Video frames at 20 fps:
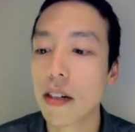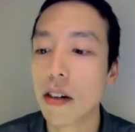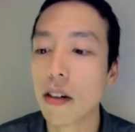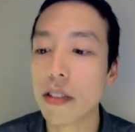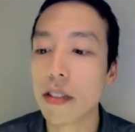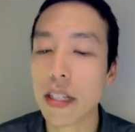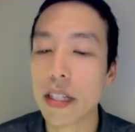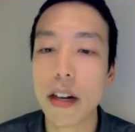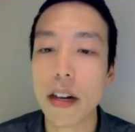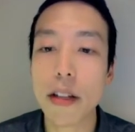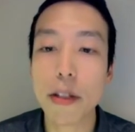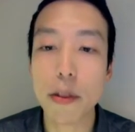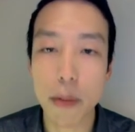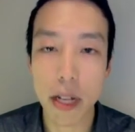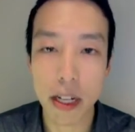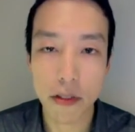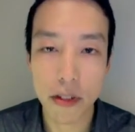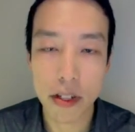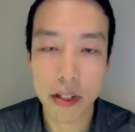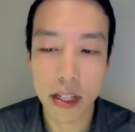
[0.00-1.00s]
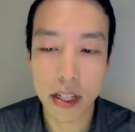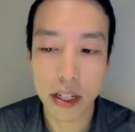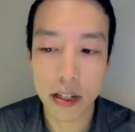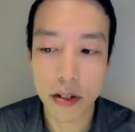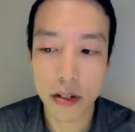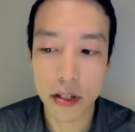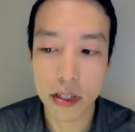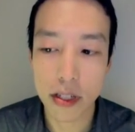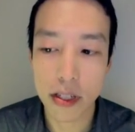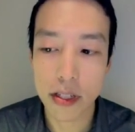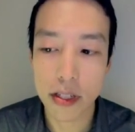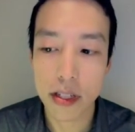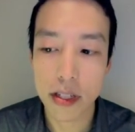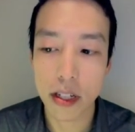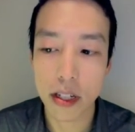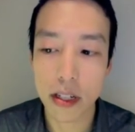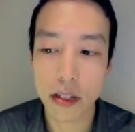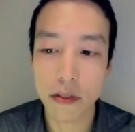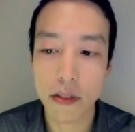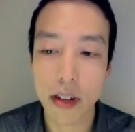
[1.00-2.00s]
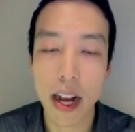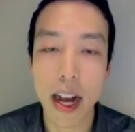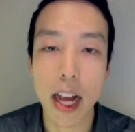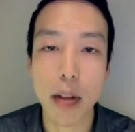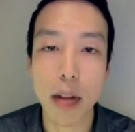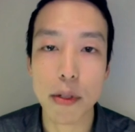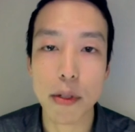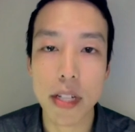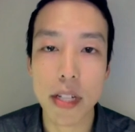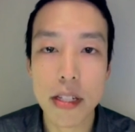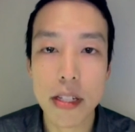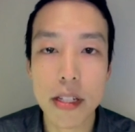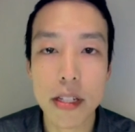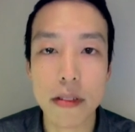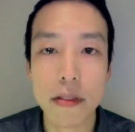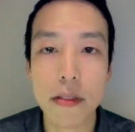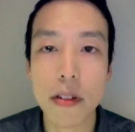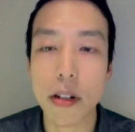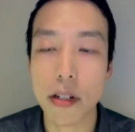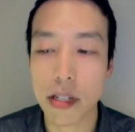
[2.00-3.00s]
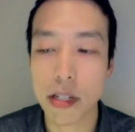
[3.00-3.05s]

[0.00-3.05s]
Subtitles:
all the other manifestations of hypertensive